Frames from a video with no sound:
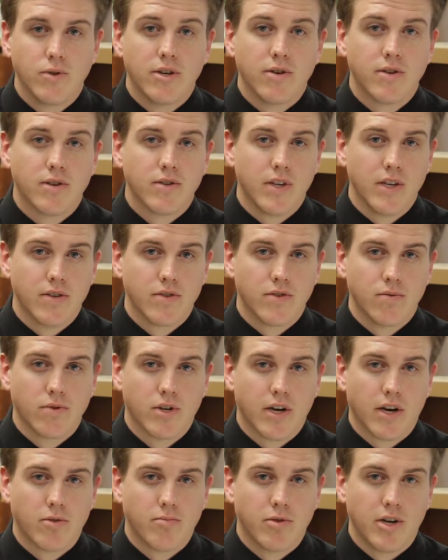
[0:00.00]
here at Sandstone
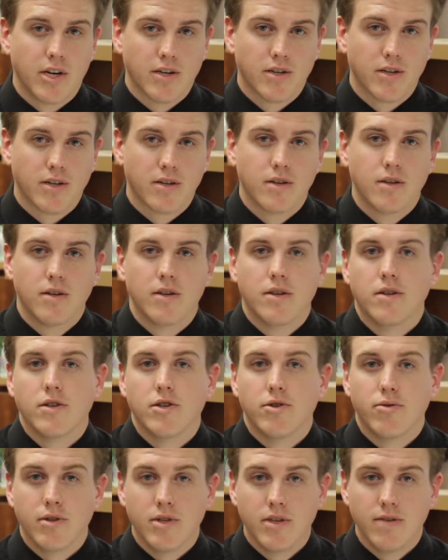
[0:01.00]
Chiropractic
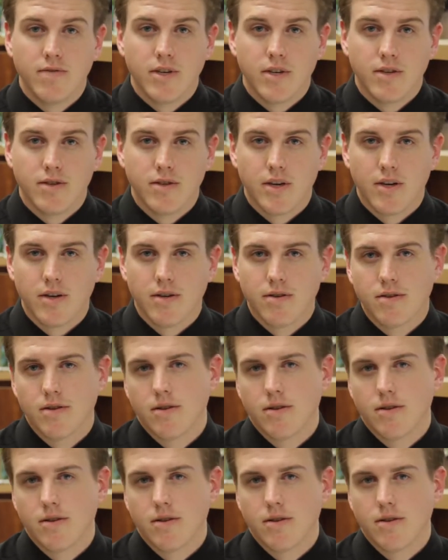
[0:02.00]
to alleviate that.